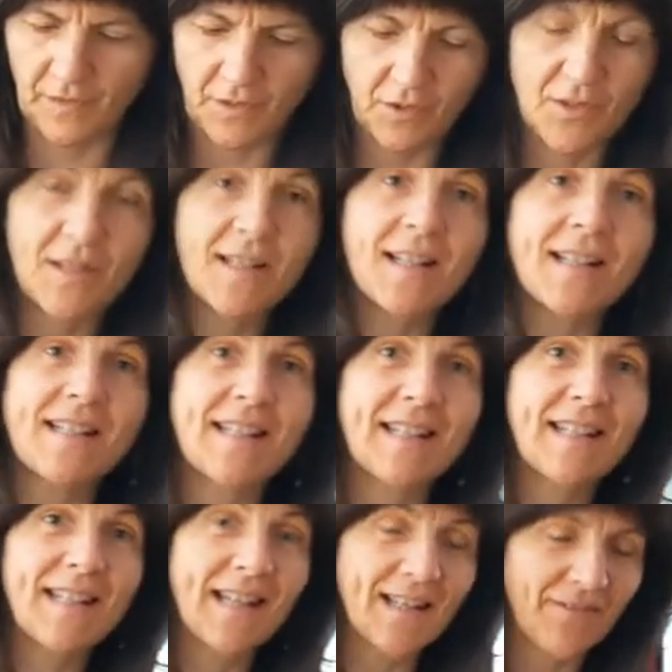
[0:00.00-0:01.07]
You
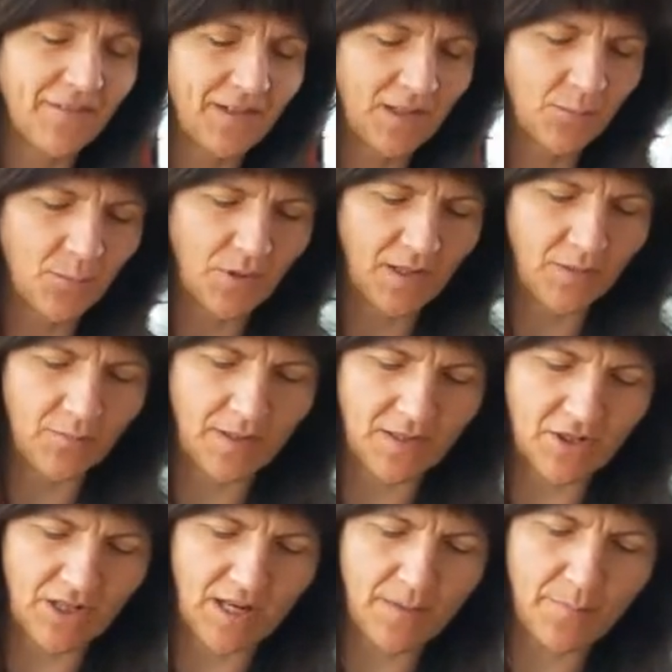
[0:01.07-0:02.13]
see, I fill it pretty
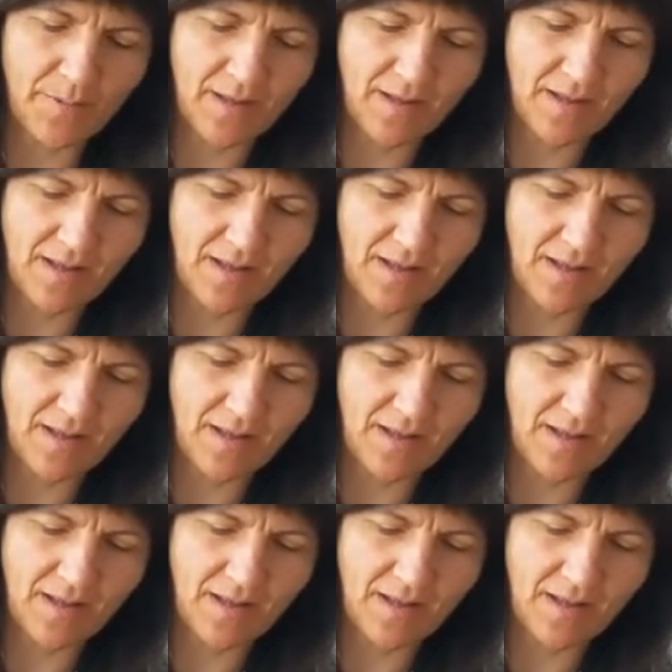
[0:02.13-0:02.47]
much up.